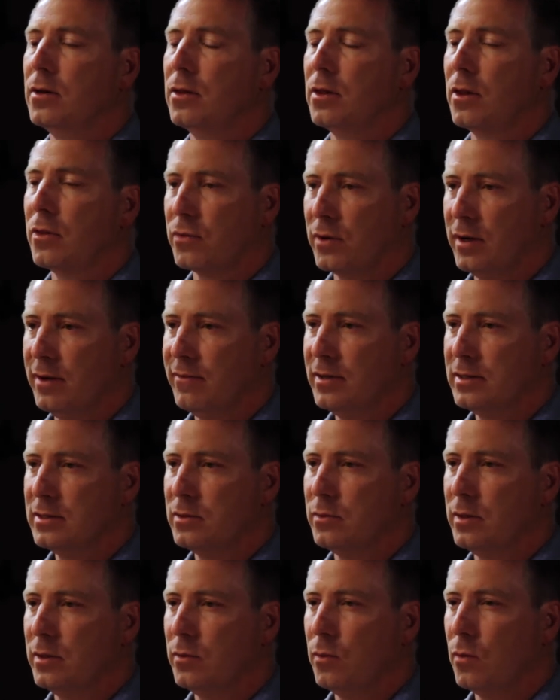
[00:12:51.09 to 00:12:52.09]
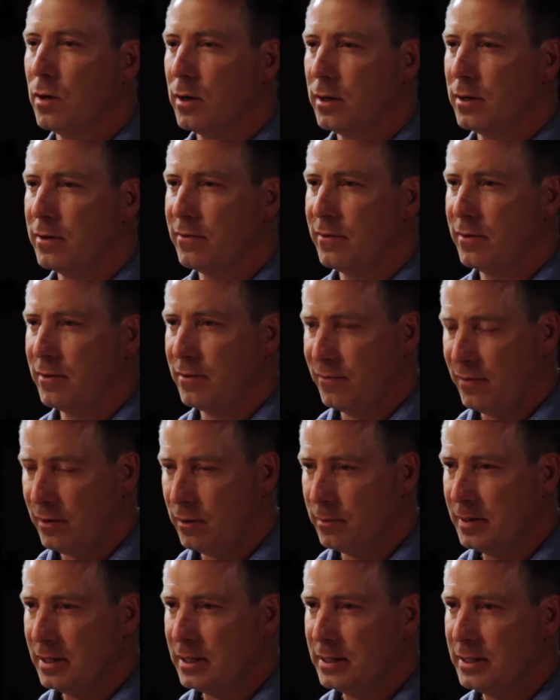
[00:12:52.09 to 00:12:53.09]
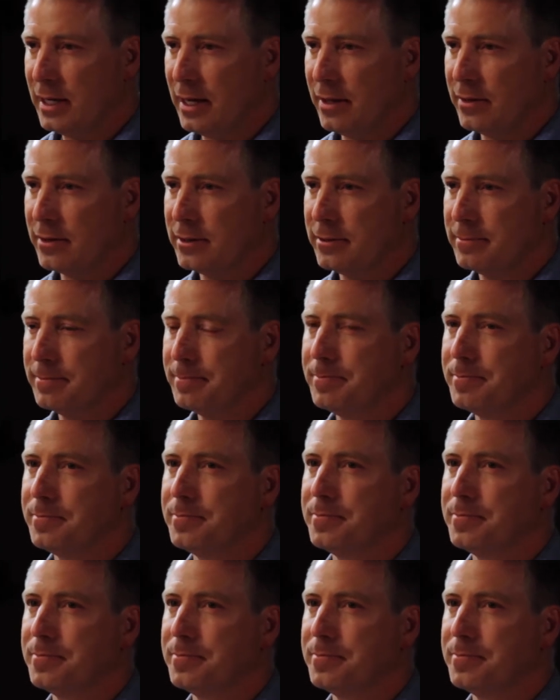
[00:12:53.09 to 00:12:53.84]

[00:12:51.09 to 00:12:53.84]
The three of us would work filming together